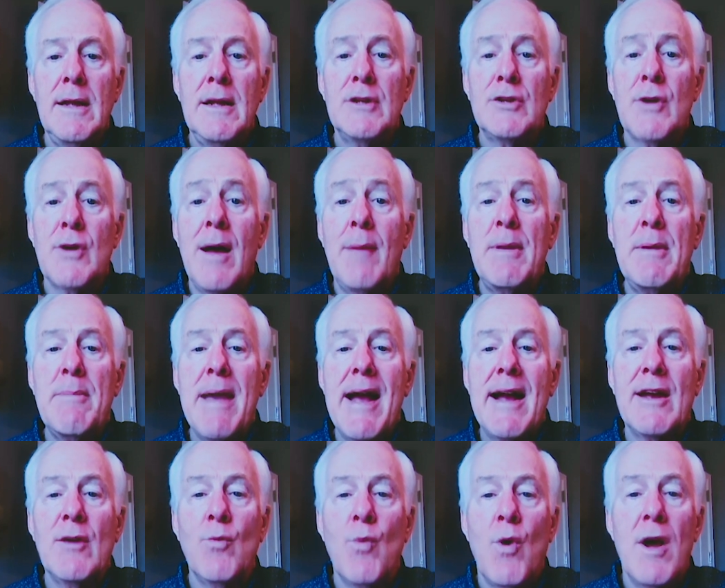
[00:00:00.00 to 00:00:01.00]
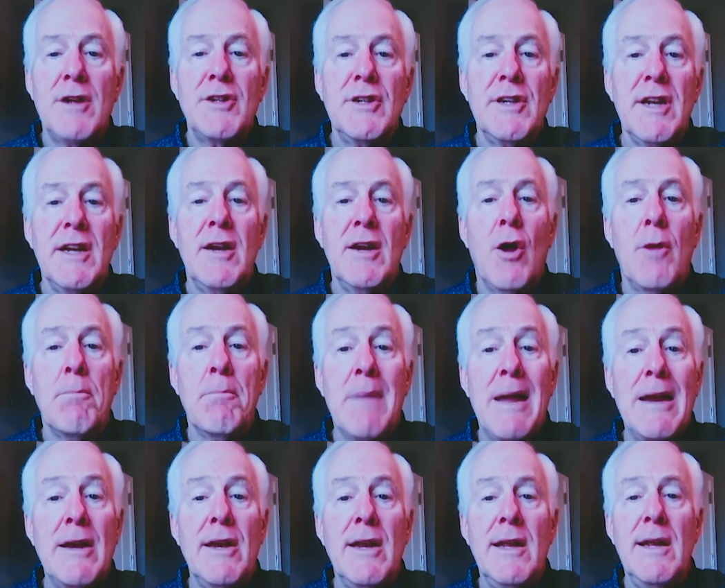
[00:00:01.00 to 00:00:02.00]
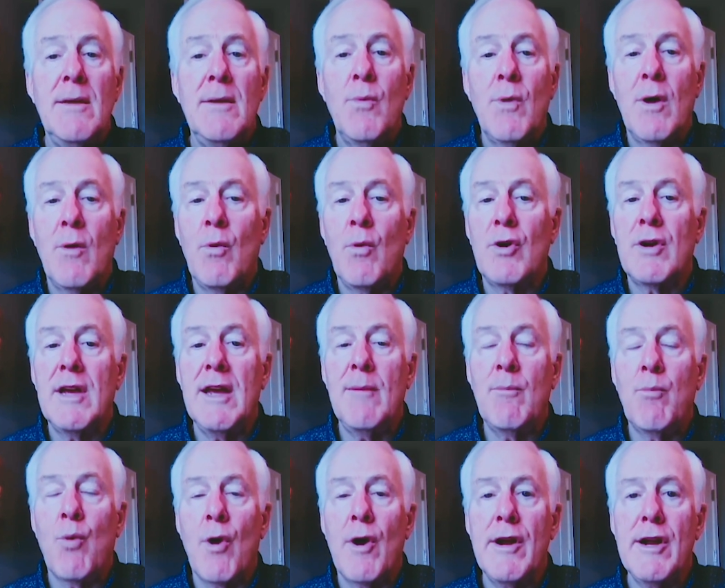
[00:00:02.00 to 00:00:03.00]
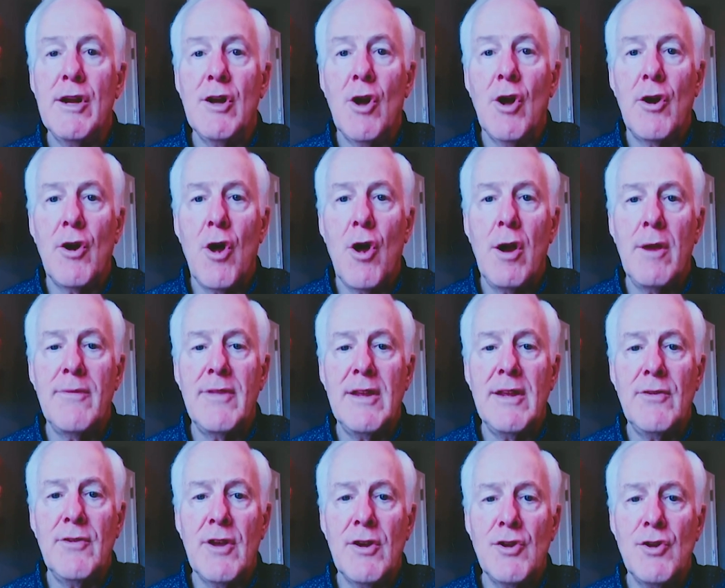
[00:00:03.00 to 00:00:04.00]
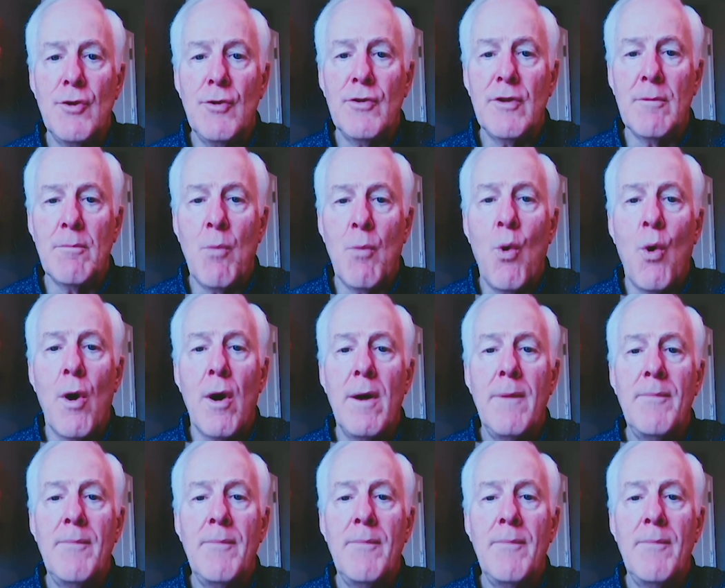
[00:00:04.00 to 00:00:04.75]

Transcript: I'll be back in Washington on Monday, where we'll keep working on all of these issues and more.